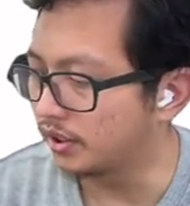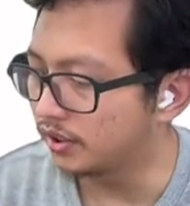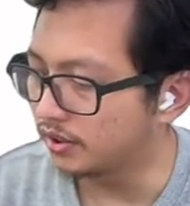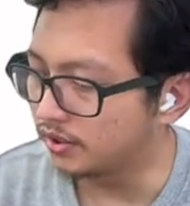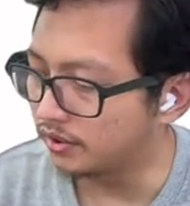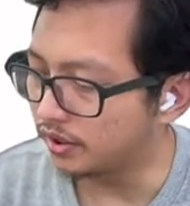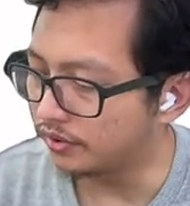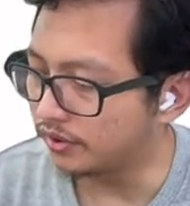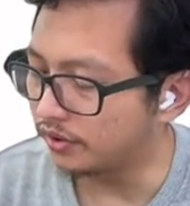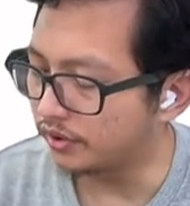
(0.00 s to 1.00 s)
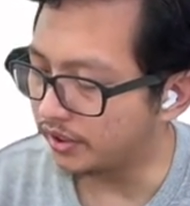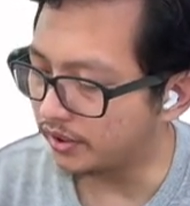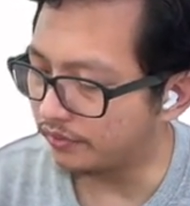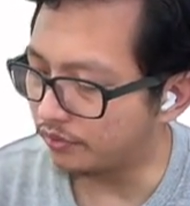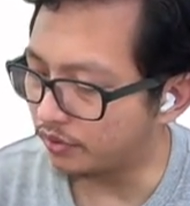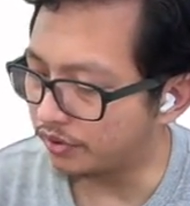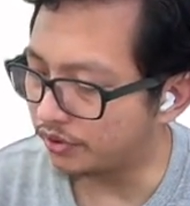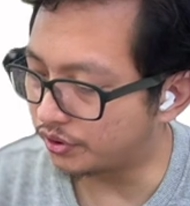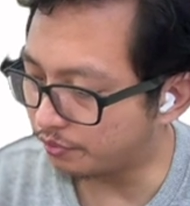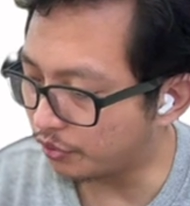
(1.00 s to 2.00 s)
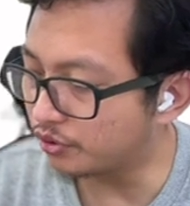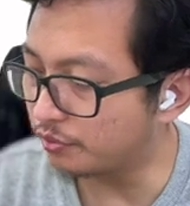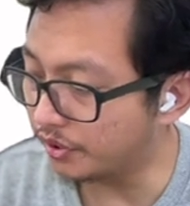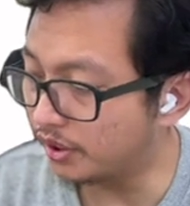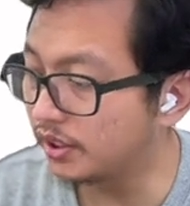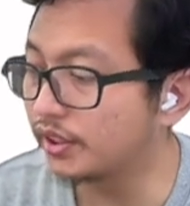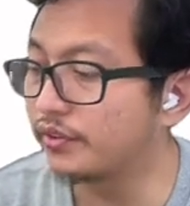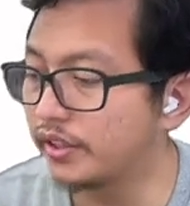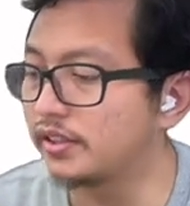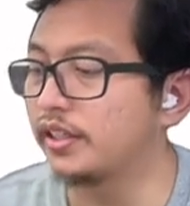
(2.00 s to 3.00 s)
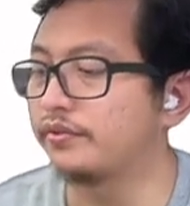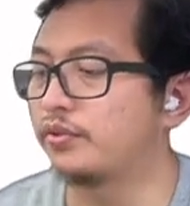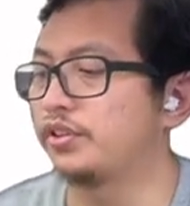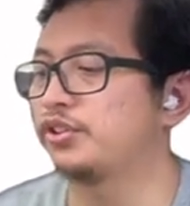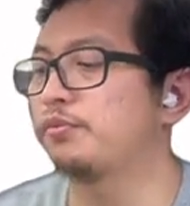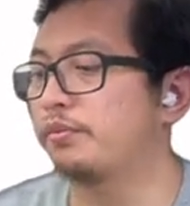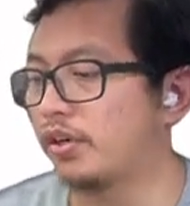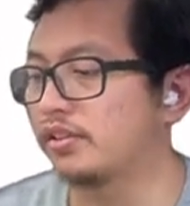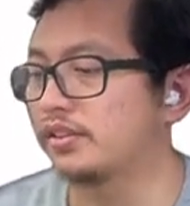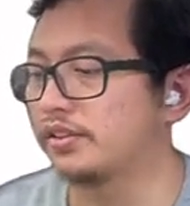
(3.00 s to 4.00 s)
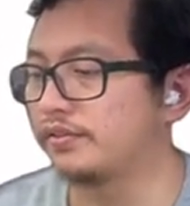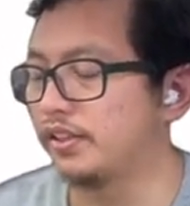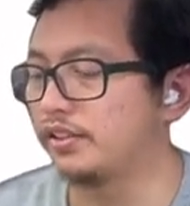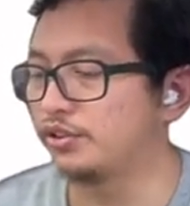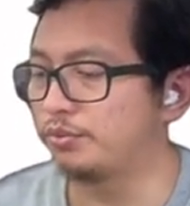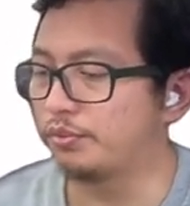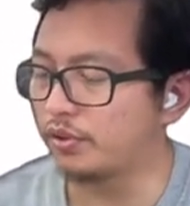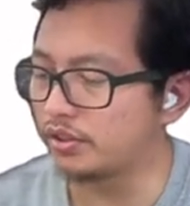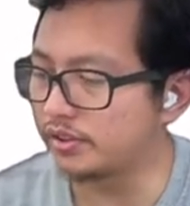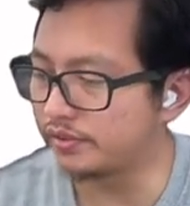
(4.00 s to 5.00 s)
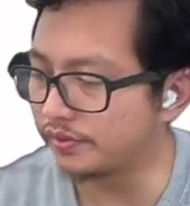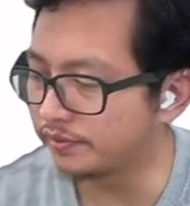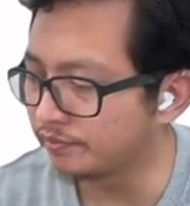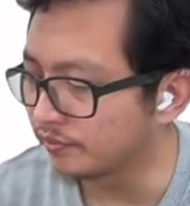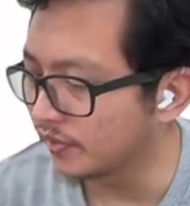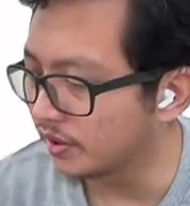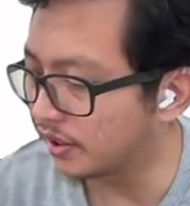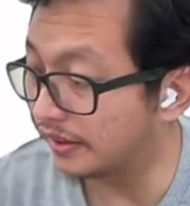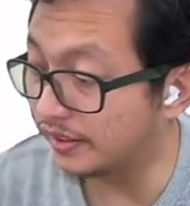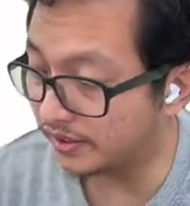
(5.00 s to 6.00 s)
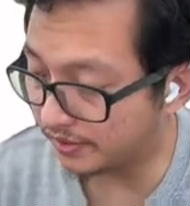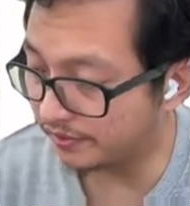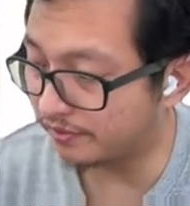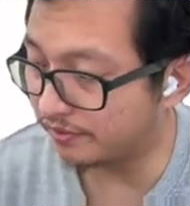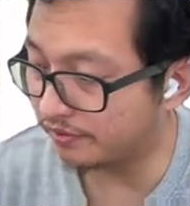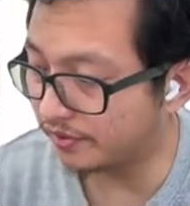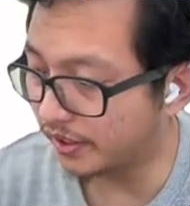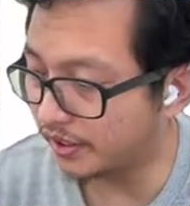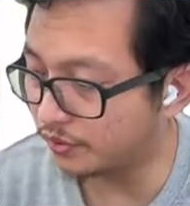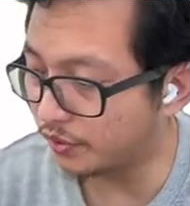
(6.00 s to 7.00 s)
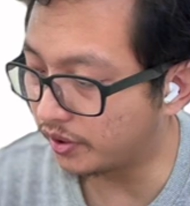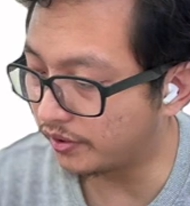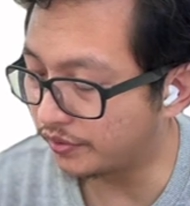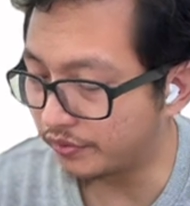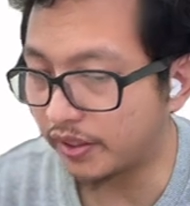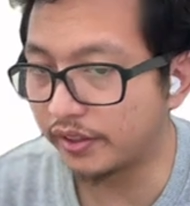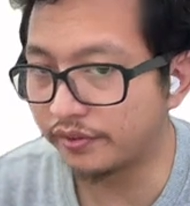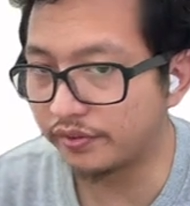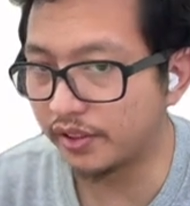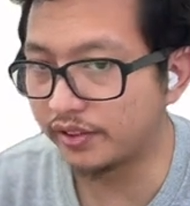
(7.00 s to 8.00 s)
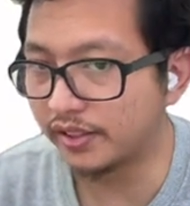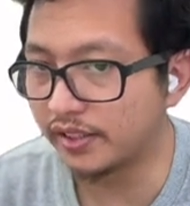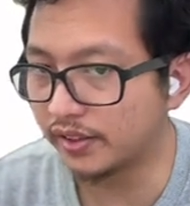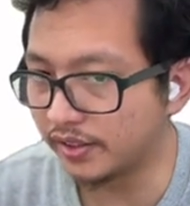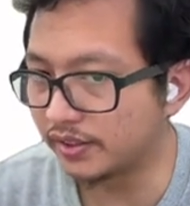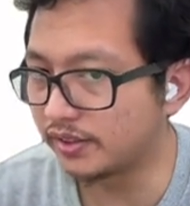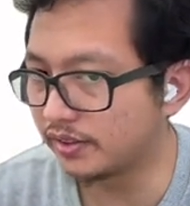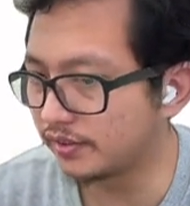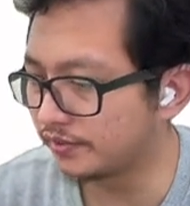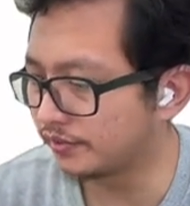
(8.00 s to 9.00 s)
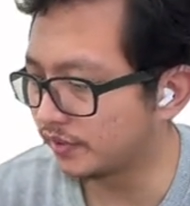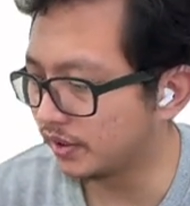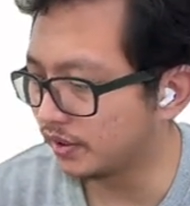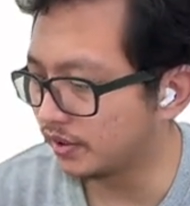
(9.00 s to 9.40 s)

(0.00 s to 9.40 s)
or not less than 4, supposed to be greater than 4. It should be positive, right? It should be positive. At least k squared is 5, right? At least,